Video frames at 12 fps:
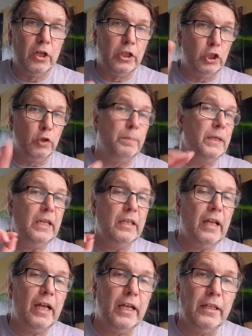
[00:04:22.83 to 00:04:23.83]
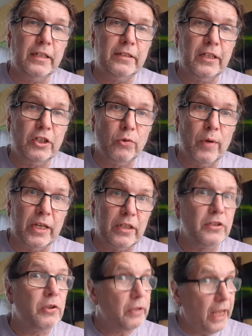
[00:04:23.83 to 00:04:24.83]
to be in the in this situation.
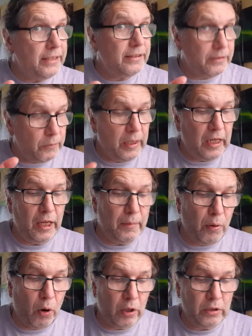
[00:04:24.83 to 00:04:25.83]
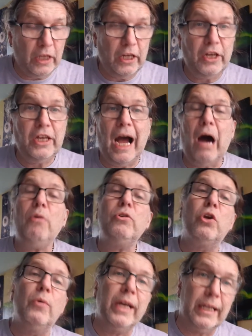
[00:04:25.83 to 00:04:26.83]
So that's really important. And then the
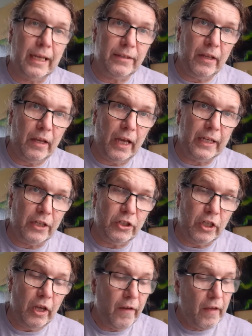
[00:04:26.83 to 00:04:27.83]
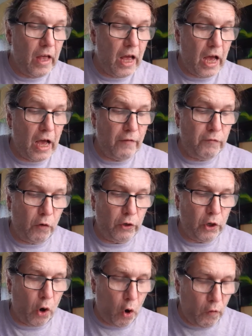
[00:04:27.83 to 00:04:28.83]
outgoing energy energy uh, for
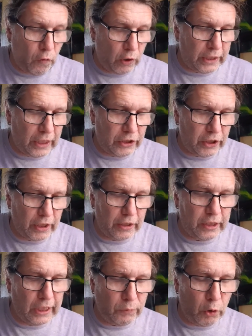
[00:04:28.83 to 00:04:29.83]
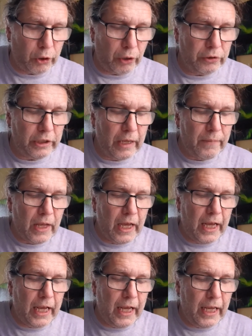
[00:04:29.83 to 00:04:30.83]
your overall energy, dear Virgos,
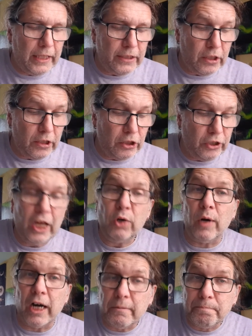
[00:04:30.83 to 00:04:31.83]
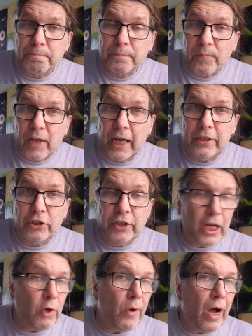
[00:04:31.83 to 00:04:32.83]
is the jaguar. And the
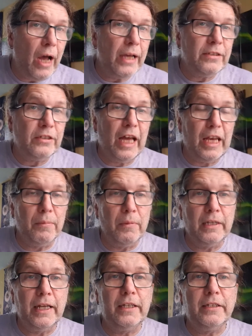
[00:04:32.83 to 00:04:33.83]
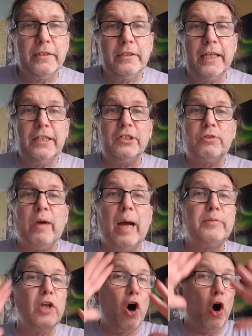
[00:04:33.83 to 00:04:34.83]
jaguar is an animal that is that
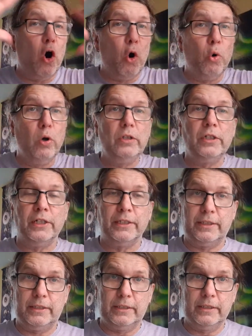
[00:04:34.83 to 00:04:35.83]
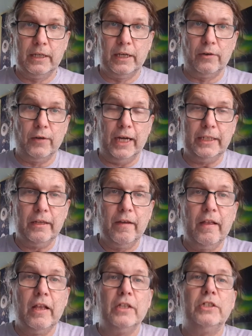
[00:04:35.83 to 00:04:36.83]
describes wholeness, right?
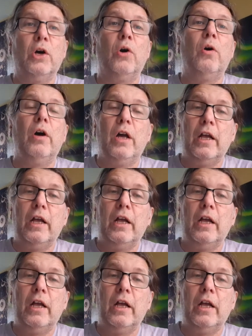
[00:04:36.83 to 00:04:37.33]
So